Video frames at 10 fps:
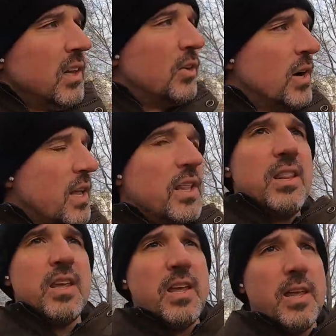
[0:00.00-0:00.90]
learning
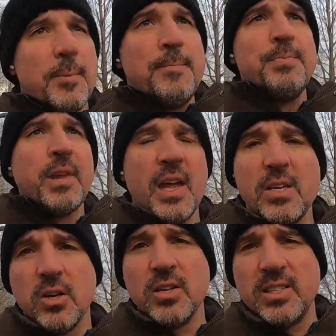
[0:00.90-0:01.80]
the
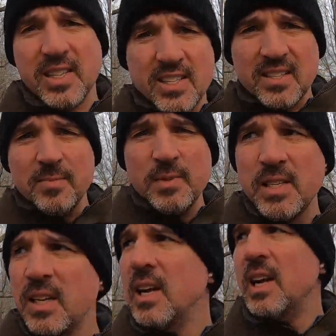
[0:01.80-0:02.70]
HR
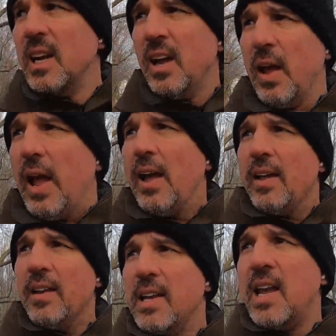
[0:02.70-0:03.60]
systems,
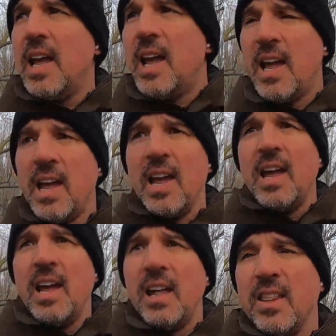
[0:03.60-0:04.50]
and
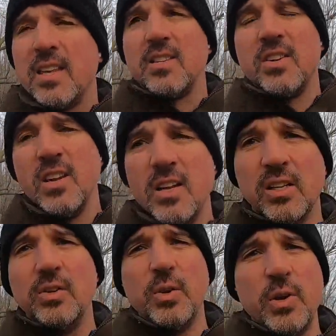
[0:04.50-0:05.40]
this could
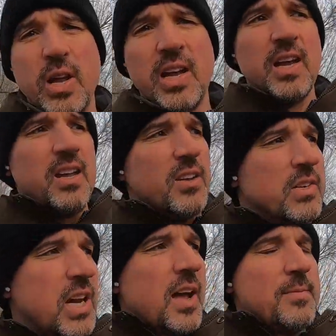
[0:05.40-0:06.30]
include your
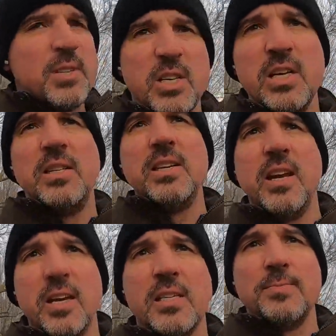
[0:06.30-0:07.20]
timesheets,
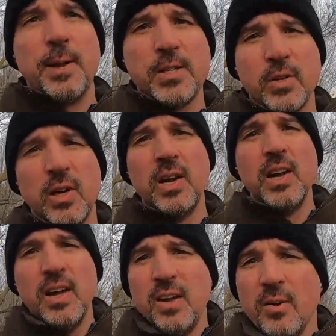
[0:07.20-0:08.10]
expense
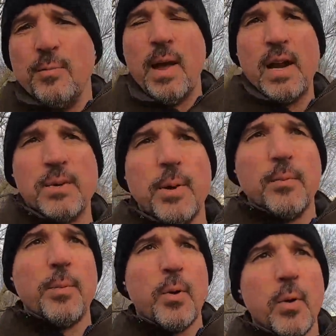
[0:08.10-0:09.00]
management
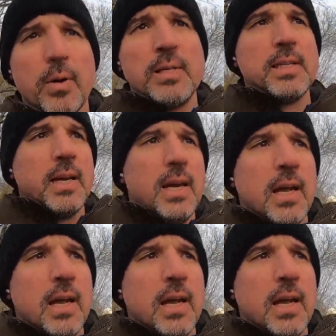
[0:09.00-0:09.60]
reports,